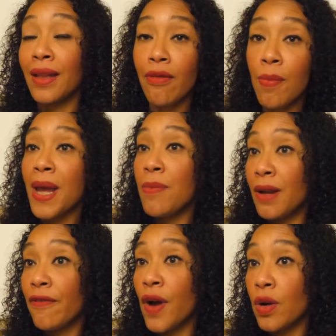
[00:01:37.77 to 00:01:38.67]
There are people
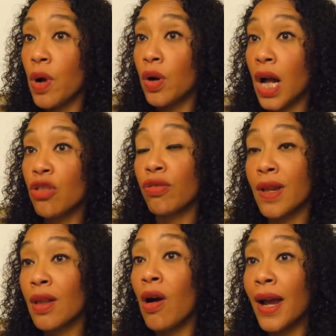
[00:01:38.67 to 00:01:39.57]
in third world
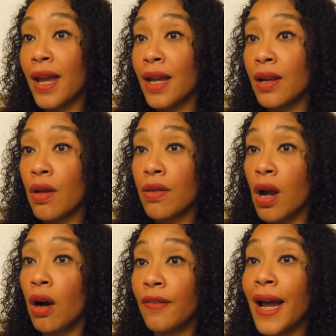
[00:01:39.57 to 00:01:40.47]
countries dying of
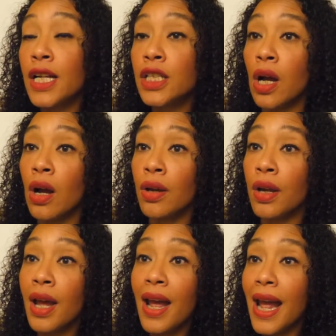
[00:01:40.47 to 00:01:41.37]
starvation.
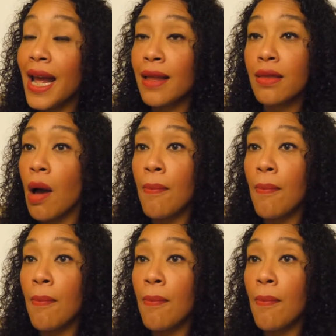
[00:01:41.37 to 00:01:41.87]
It's a